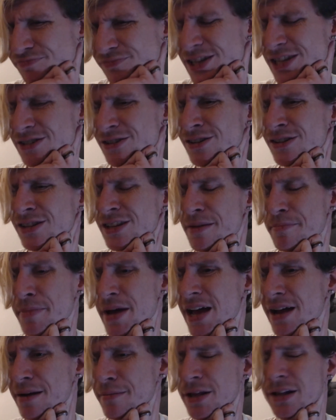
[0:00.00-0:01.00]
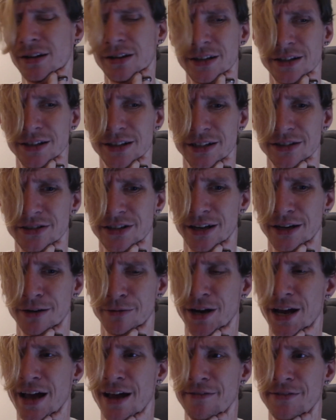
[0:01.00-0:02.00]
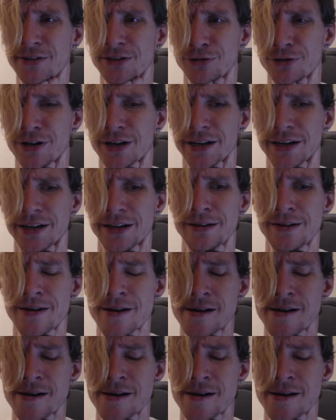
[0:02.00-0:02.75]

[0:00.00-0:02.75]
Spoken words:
It's on the compatibility list anyway. I haven't tried it.